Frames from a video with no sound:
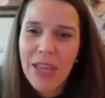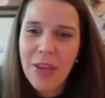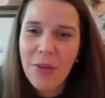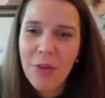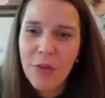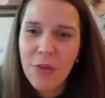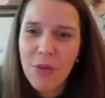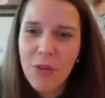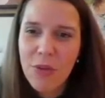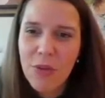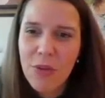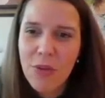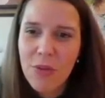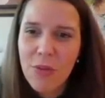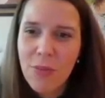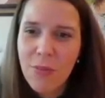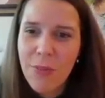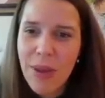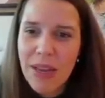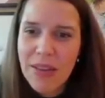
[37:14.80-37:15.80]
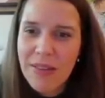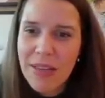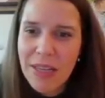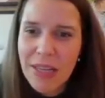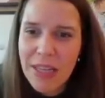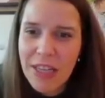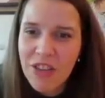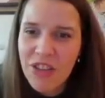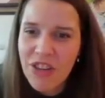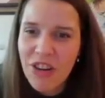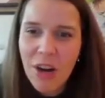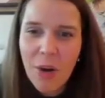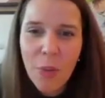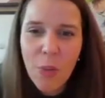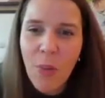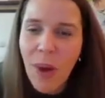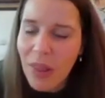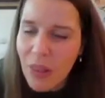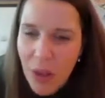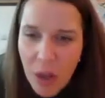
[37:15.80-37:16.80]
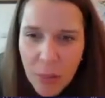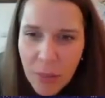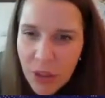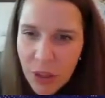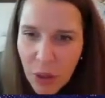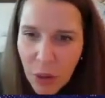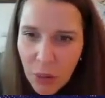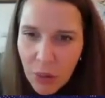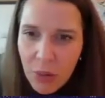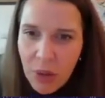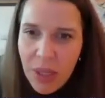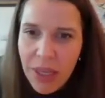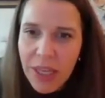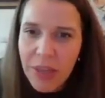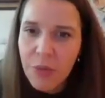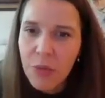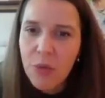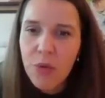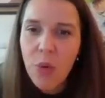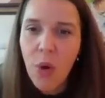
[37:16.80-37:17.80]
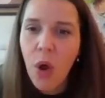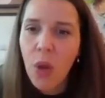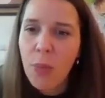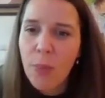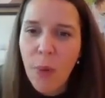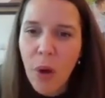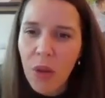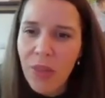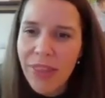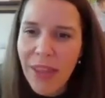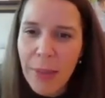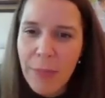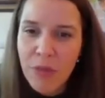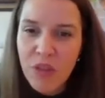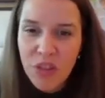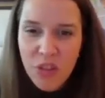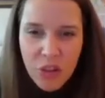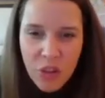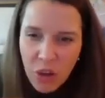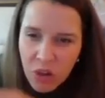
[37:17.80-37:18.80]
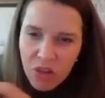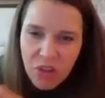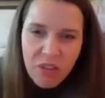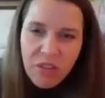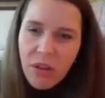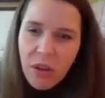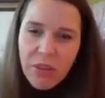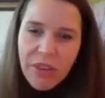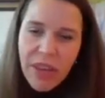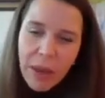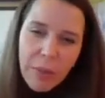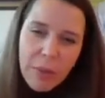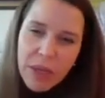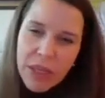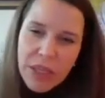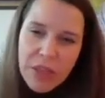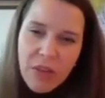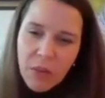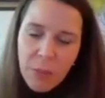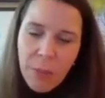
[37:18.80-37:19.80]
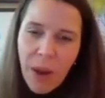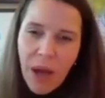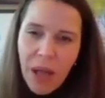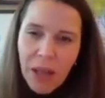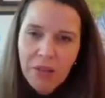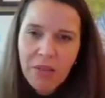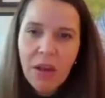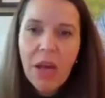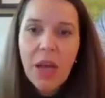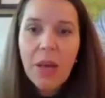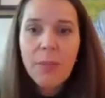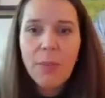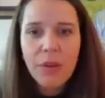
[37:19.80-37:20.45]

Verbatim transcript: If you basically share one common goal, if you onboard them, not just on their little part,